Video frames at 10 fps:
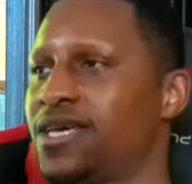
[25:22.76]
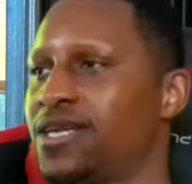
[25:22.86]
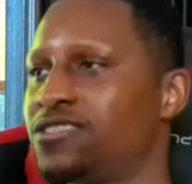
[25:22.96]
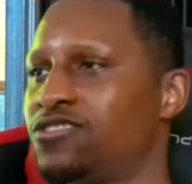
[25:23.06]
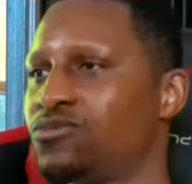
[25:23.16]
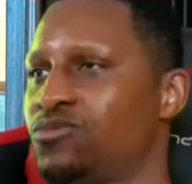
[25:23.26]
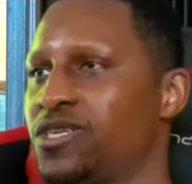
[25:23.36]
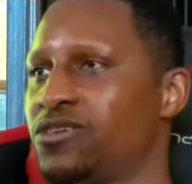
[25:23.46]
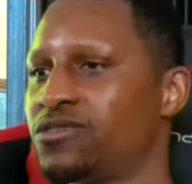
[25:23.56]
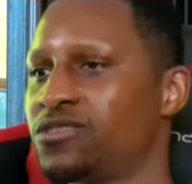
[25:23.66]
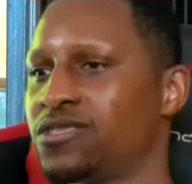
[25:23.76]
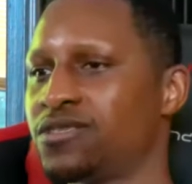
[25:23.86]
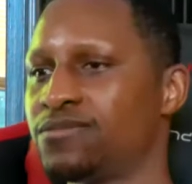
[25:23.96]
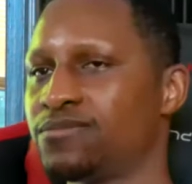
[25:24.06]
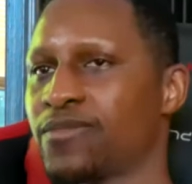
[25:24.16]
That is your
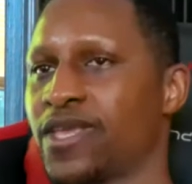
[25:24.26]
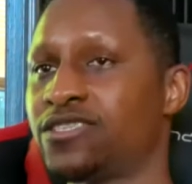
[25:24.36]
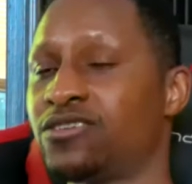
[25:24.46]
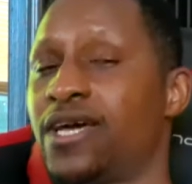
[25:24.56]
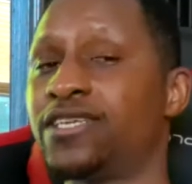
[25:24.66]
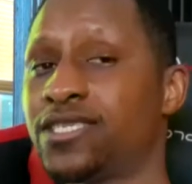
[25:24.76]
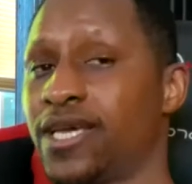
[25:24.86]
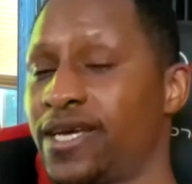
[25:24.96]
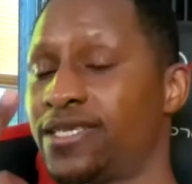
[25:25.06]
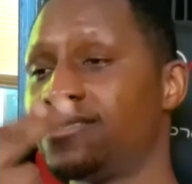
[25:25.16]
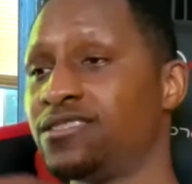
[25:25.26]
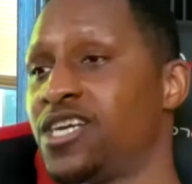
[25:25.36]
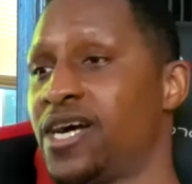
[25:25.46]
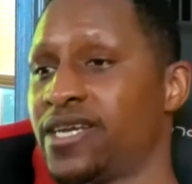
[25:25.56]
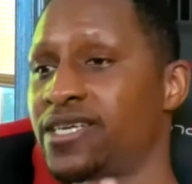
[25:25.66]
winners. And so that's
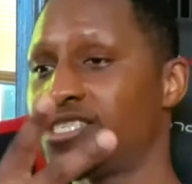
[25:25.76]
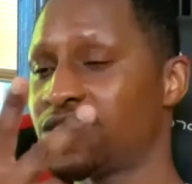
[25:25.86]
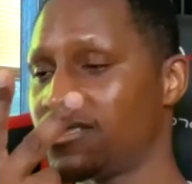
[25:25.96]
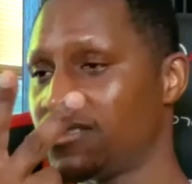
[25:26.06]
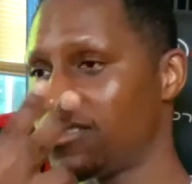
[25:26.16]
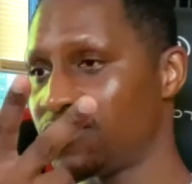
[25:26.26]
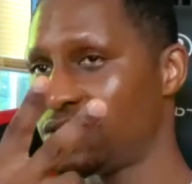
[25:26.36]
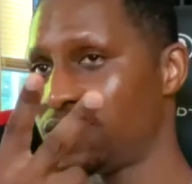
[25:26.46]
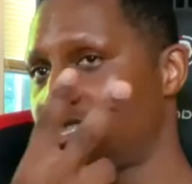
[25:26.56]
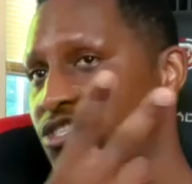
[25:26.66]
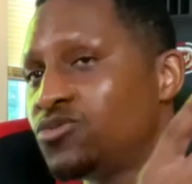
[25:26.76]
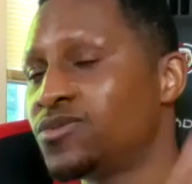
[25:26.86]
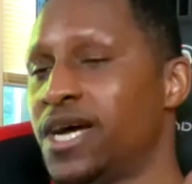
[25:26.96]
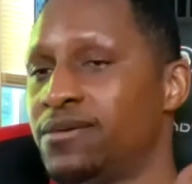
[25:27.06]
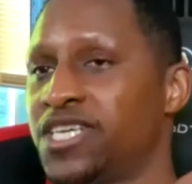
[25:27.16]
John A's is
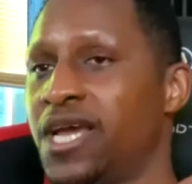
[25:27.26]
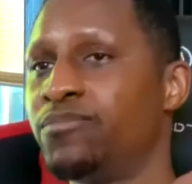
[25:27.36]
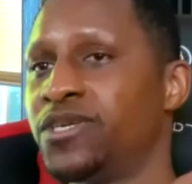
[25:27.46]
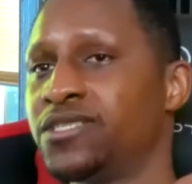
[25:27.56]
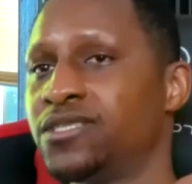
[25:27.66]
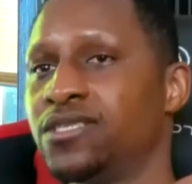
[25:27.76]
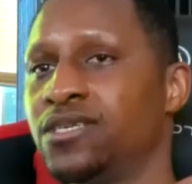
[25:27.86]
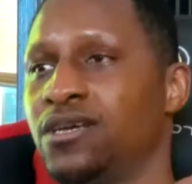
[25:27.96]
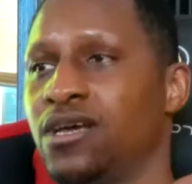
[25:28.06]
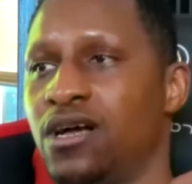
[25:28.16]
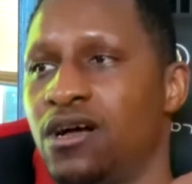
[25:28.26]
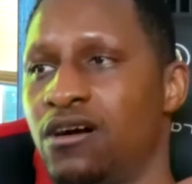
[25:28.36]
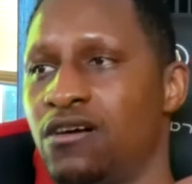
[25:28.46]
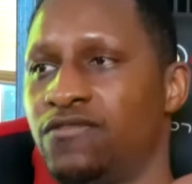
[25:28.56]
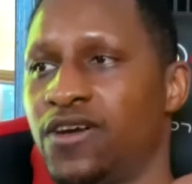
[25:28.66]
two-time champion
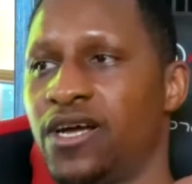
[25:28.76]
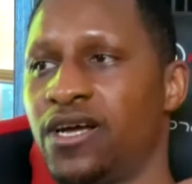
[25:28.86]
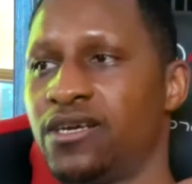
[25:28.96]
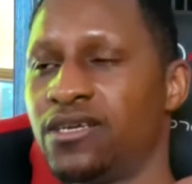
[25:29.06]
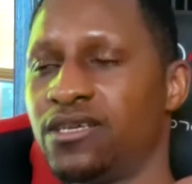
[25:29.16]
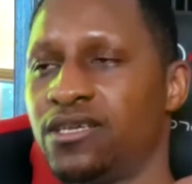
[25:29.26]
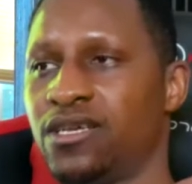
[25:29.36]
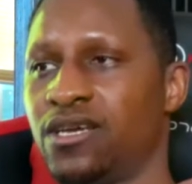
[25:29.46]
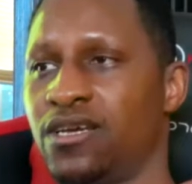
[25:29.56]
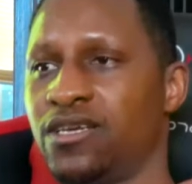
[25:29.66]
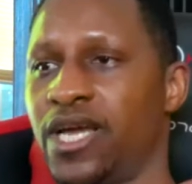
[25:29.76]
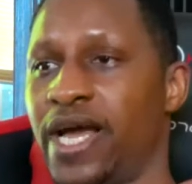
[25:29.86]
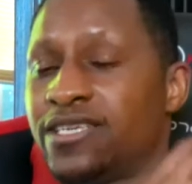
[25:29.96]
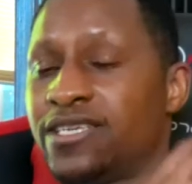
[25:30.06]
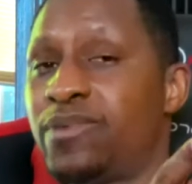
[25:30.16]
of
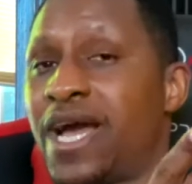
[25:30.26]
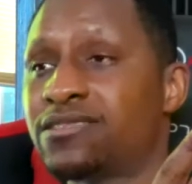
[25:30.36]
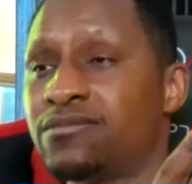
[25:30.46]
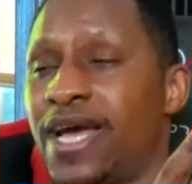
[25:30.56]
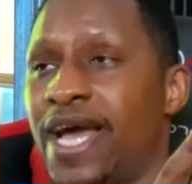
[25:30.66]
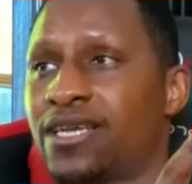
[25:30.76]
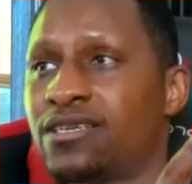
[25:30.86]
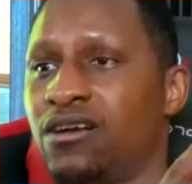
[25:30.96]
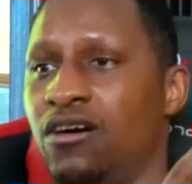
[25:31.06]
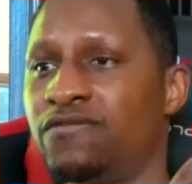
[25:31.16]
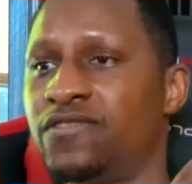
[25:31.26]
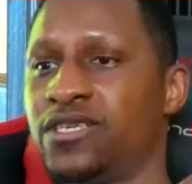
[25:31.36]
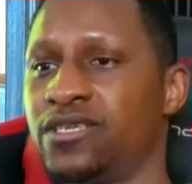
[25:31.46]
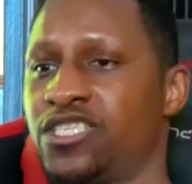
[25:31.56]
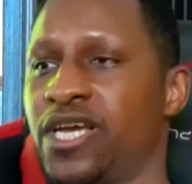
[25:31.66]
and it's back-to-back of
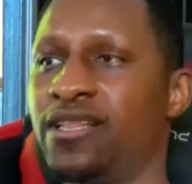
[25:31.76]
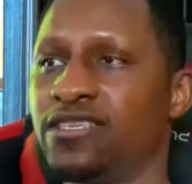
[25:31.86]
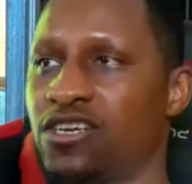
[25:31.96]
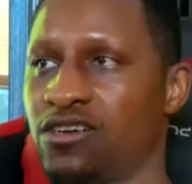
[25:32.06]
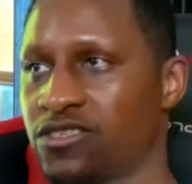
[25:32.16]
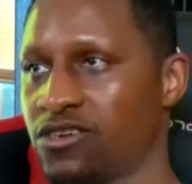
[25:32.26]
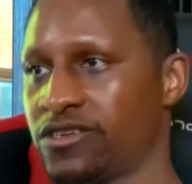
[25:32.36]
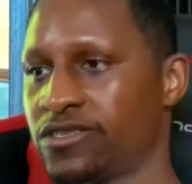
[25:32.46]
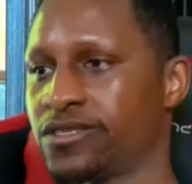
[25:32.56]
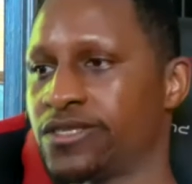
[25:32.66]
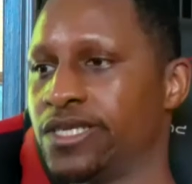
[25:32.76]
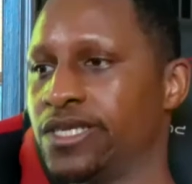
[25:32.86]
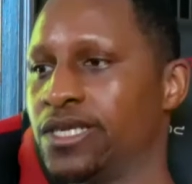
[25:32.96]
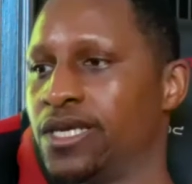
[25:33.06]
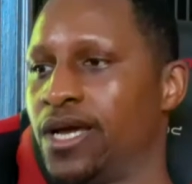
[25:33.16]
the Challenge All-Stars.
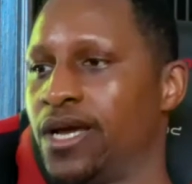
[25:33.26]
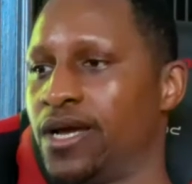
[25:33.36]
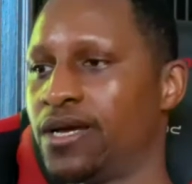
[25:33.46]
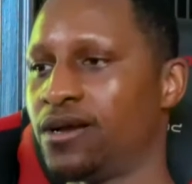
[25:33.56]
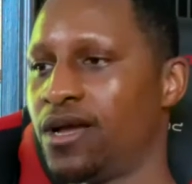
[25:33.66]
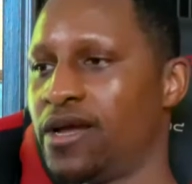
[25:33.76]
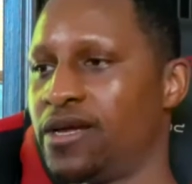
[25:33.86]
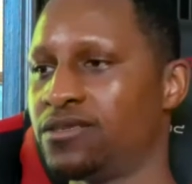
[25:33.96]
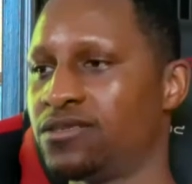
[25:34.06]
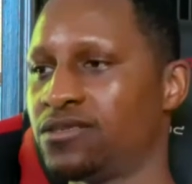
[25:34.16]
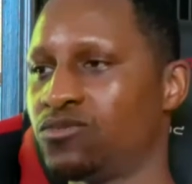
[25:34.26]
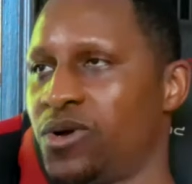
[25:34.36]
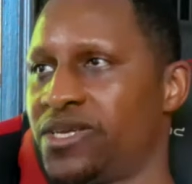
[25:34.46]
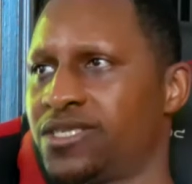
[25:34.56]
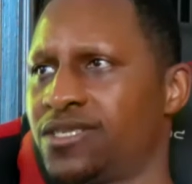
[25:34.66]
And
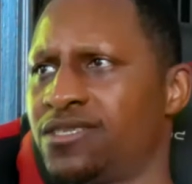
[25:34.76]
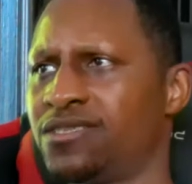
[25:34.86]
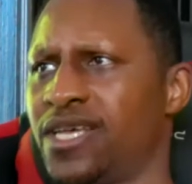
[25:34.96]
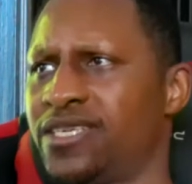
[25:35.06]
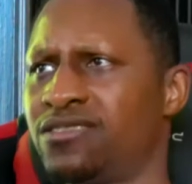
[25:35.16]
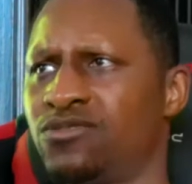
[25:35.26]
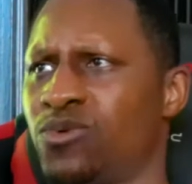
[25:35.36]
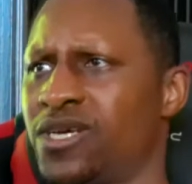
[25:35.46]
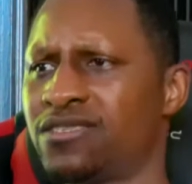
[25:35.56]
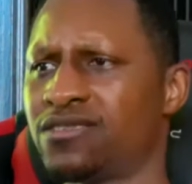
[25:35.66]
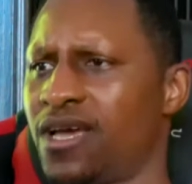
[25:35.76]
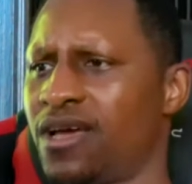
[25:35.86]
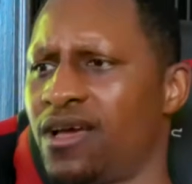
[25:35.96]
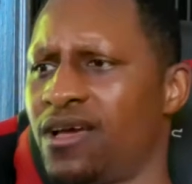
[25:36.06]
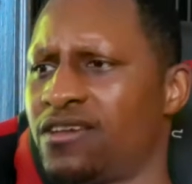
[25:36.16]
that's his Wes
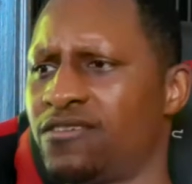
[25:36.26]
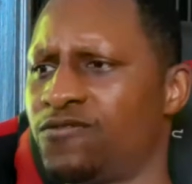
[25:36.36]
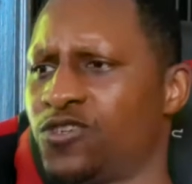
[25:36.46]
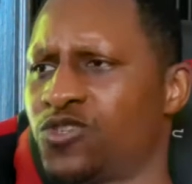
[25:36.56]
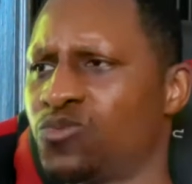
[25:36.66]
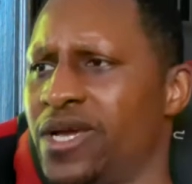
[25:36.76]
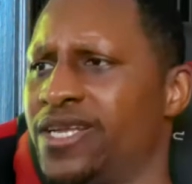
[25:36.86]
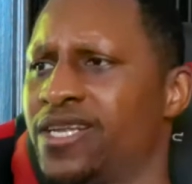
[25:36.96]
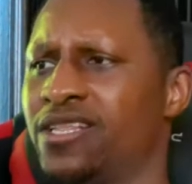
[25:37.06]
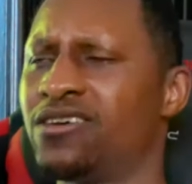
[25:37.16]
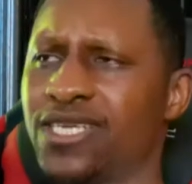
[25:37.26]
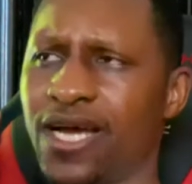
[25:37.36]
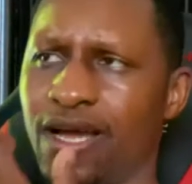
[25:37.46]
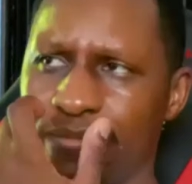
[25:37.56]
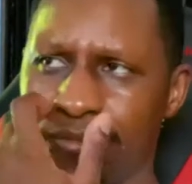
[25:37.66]
first win in a long
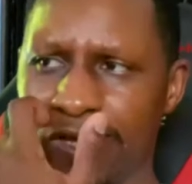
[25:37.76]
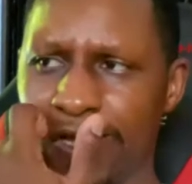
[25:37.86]
time.